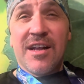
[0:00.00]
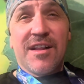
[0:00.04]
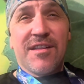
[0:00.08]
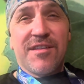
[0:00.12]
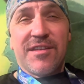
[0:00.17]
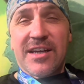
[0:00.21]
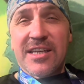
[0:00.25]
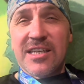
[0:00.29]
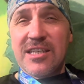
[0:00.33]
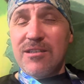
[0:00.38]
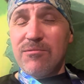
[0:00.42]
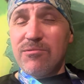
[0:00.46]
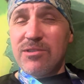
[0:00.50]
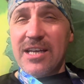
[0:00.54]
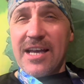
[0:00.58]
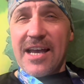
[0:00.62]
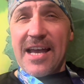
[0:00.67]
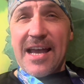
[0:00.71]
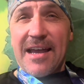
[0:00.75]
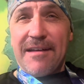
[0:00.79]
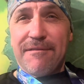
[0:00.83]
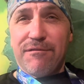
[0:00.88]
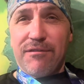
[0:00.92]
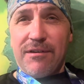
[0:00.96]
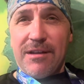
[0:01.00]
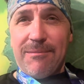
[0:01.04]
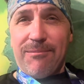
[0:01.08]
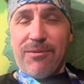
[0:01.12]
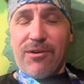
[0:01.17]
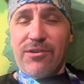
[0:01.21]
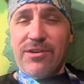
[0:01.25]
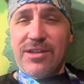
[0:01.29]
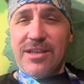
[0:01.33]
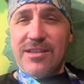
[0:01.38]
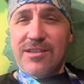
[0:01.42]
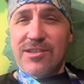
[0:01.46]
Thank you to
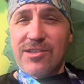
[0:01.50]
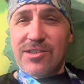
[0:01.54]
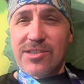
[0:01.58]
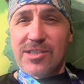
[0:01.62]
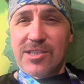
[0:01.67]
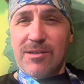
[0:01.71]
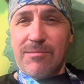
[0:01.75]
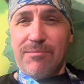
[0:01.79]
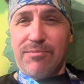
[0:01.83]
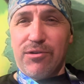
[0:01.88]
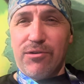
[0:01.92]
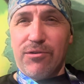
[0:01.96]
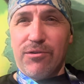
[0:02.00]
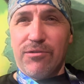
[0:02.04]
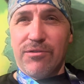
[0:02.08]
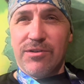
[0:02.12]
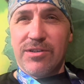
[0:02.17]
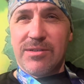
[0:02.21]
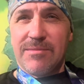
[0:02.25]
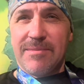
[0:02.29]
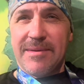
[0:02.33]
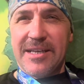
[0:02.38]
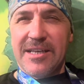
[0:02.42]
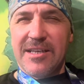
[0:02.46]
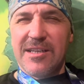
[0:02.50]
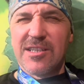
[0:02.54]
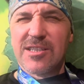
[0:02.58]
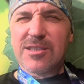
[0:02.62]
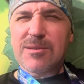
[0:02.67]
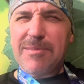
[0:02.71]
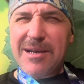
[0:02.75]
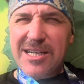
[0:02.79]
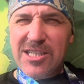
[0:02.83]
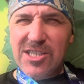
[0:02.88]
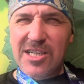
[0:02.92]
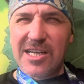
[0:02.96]
everybody that supported me,
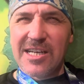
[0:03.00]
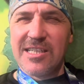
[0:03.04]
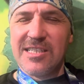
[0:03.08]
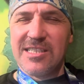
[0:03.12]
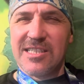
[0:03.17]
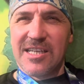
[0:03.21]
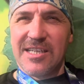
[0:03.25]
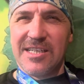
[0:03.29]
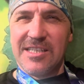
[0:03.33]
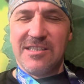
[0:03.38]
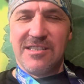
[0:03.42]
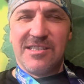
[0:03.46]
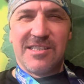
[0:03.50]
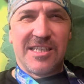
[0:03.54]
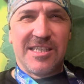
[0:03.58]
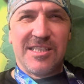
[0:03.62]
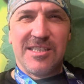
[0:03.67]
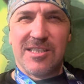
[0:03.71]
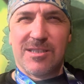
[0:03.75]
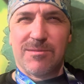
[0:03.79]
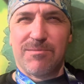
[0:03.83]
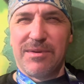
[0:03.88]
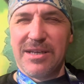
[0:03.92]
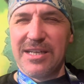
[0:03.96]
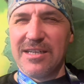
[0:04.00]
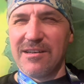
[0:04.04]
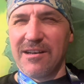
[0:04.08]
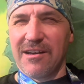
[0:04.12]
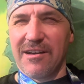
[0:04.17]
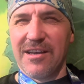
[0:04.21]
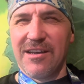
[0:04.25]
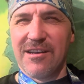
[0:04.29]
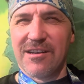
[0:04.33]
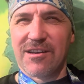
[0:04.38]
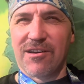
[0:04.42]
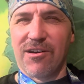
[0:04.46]
especially Dean. Dean's been
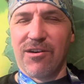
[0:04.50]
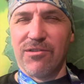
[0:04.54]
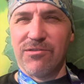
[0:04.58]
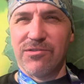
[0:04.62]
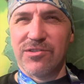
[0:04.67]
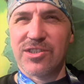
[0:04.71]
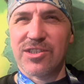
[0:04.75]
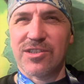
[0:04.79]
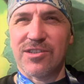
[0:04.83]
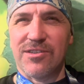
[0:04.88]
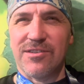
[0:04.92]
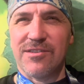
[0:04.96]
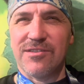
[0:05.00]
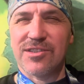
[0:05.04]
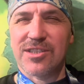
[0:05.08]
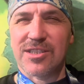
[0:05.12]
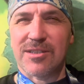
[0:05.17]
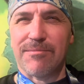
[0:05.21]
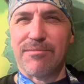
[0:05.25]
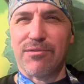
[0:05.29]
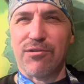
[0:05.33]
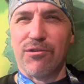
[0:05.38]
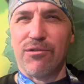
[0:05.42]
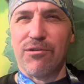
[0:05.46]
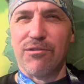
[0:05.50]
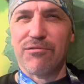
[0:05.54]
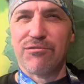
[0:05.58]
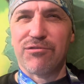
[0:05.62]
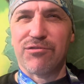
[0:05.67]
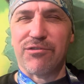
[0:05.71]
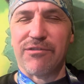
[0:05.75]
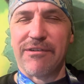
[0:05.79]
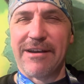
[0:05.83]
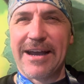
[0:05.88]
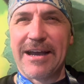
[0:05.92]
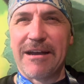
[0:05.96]
like a constant support
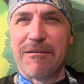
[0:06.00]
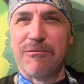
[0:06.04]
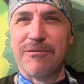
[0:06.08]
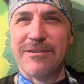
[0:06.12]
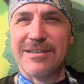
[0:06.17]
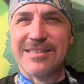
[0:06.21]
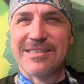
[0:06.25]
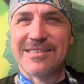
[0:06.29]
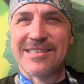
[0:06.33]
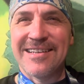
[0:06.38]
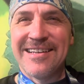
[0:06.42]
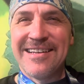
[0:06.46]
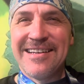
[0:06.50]
throughout. It's